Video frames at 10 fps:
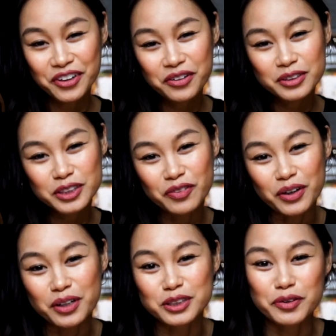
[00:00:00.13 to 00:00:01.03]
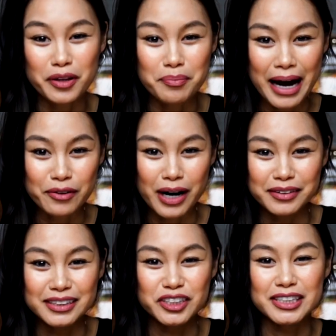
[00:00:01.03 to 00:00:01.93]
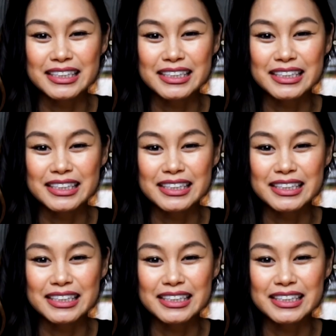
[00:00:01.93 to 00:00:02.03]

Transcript: know those photos where the background is just